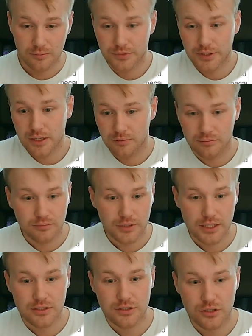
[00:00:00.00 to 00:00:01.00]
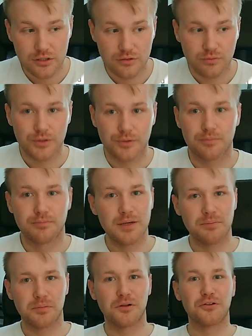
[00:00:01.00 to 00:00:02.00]
Yeah, that's just what
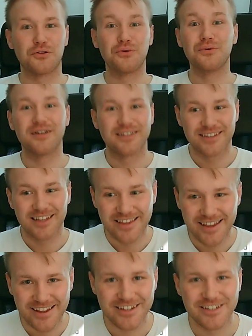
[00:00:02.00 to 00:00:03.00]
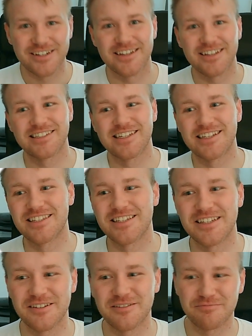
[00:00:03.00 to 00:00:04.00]
people do at that age, at
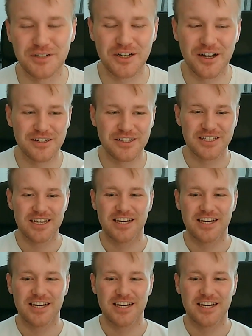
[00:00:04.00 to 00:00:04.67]
60, because